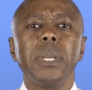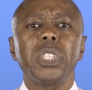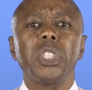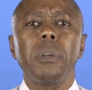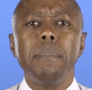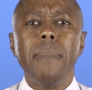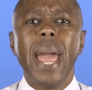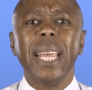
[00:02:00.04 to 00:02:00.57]

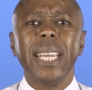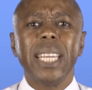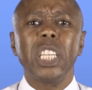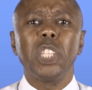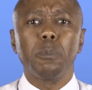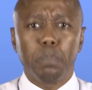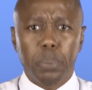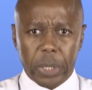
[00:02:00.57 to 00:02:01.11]
Mr. Mack
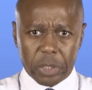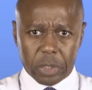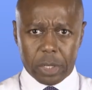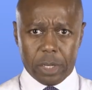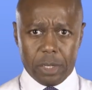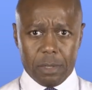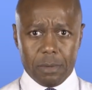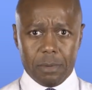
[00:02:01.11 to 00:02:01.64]
is
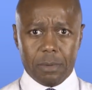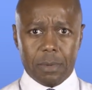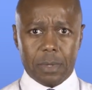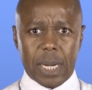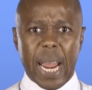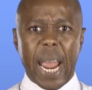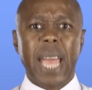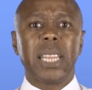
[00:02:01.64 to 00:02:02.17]
president
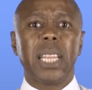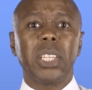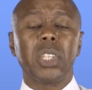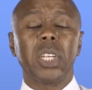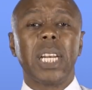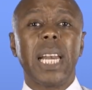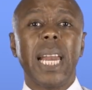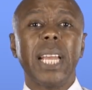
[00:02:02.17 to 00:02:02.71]
and there's
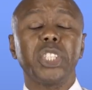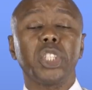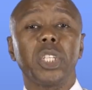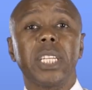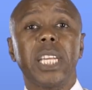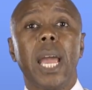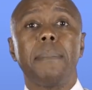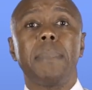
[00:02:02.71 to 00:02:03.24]
an election
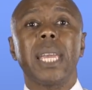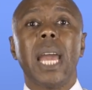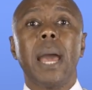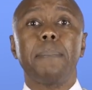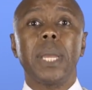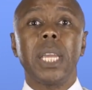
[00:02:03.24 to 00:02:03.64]
coming up